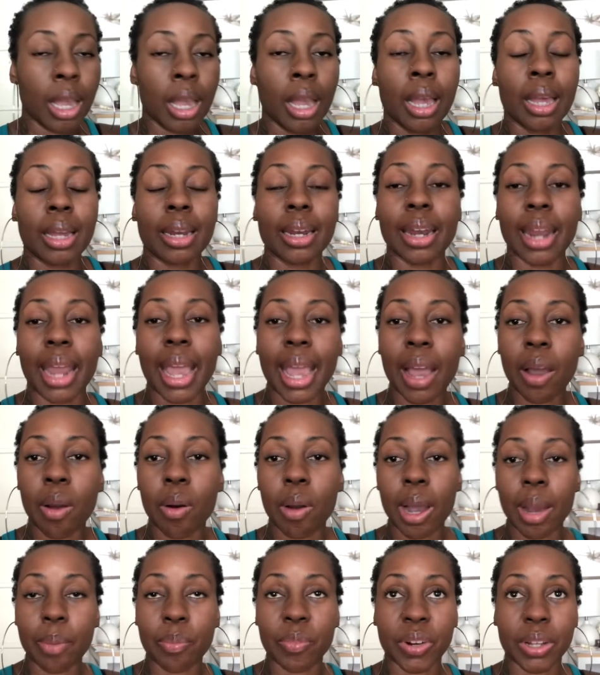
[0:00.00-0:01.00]
now
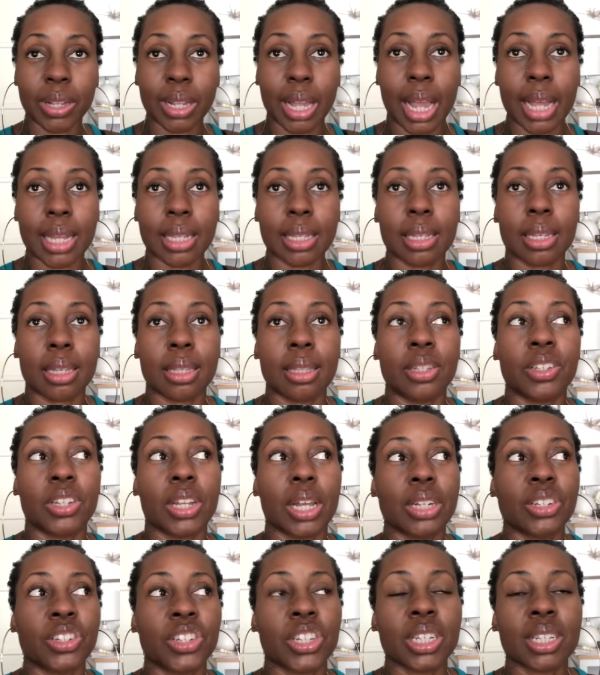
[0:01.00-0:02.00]
I'm realizing
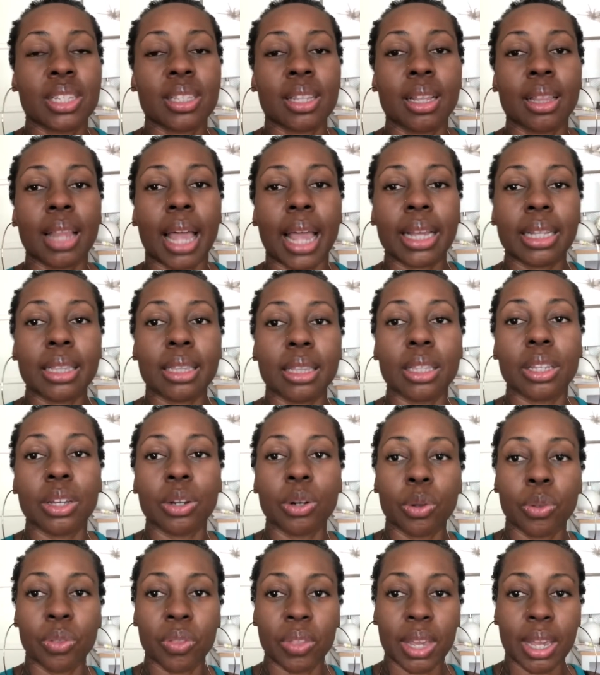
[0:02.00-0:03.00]
that just the like
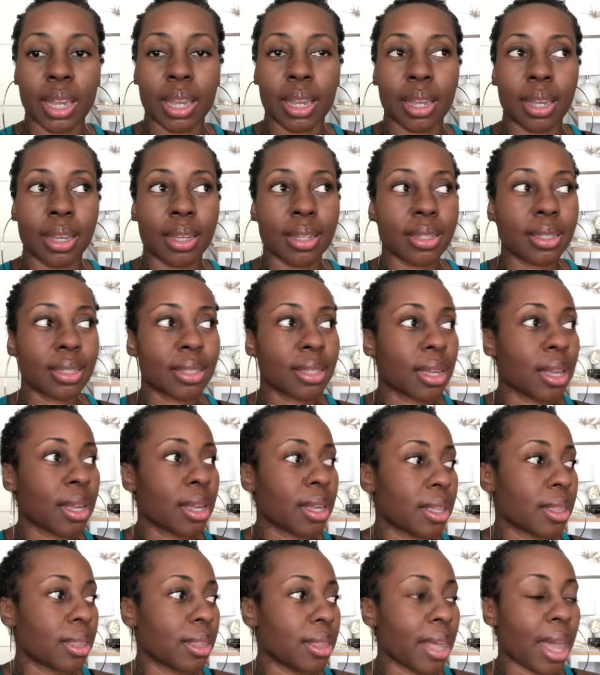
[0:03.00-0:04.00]
little things
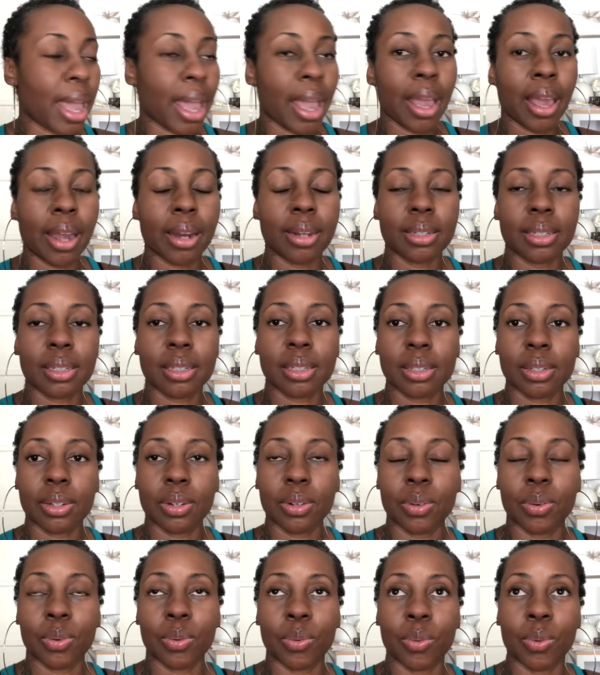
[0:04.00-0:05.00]
that,
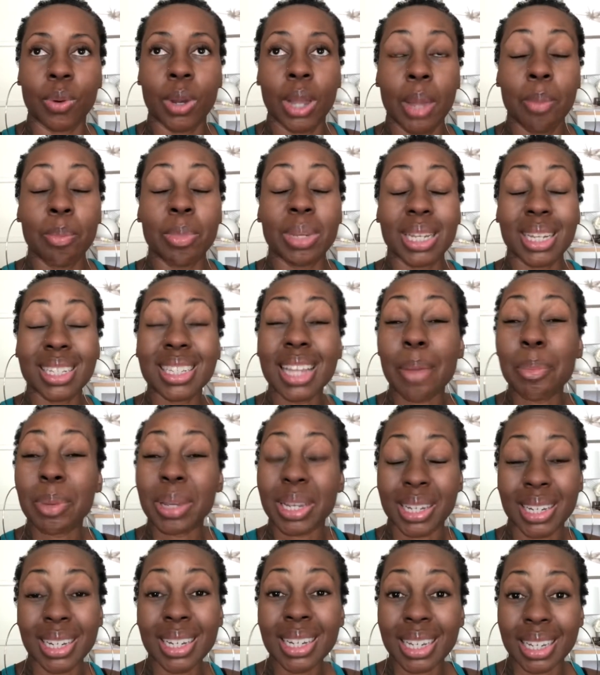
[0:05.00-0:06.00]
because I've been
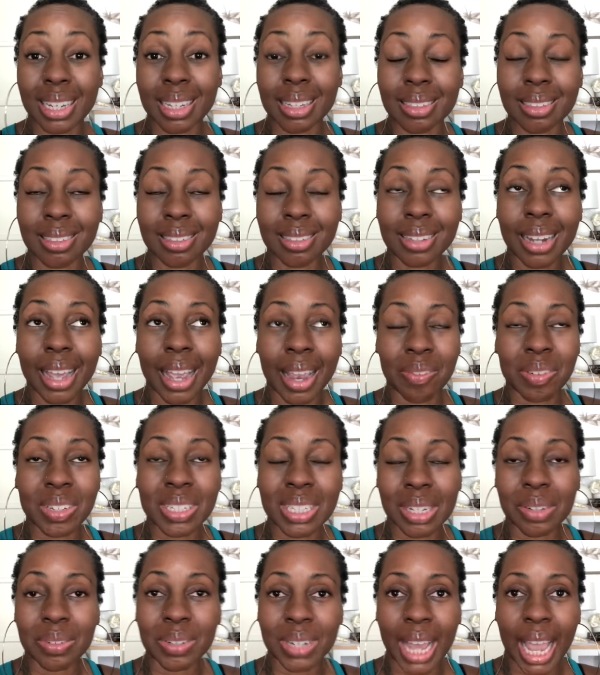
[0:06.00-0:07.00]
cooking every
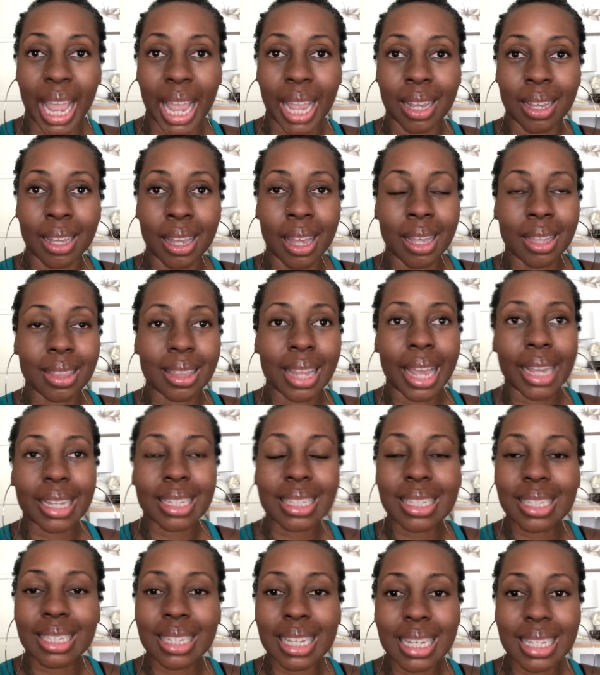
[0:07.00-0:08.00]
single day, like
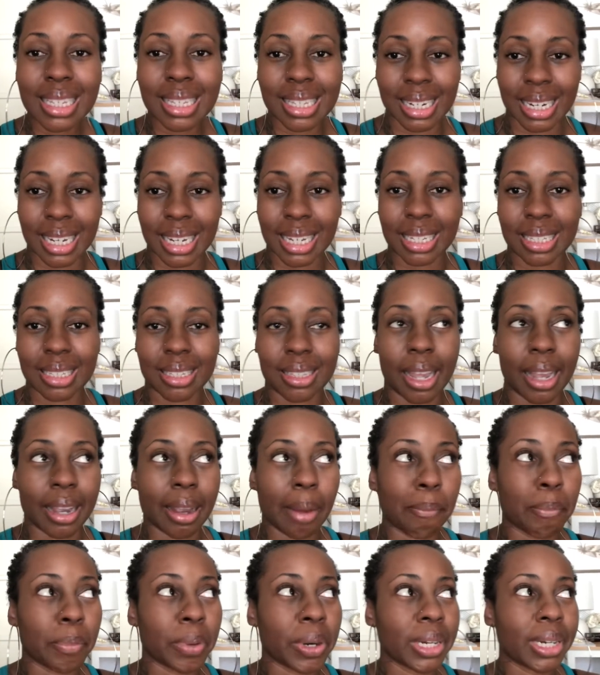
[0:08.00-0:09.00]
seasonings, like
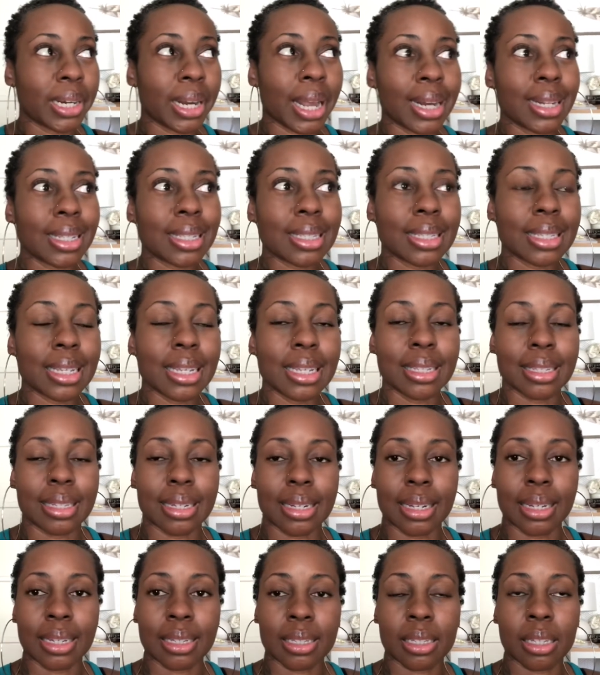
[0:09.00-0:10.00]
I'm running out of
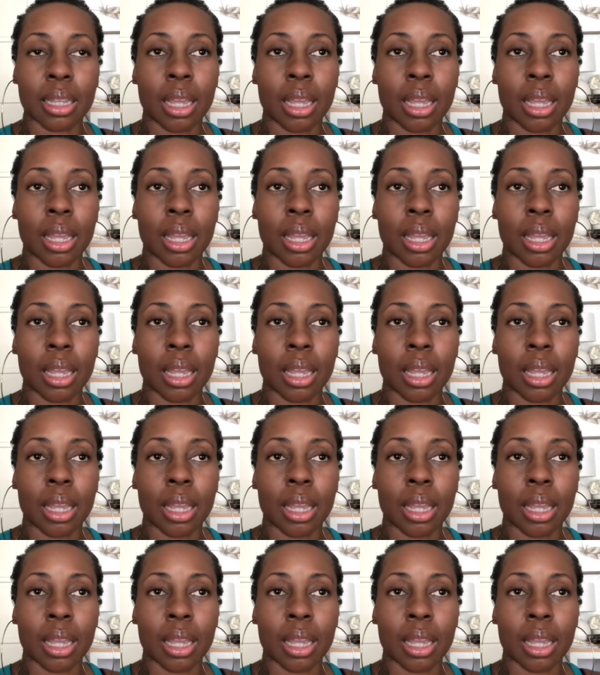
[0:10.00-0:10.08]
seasonings.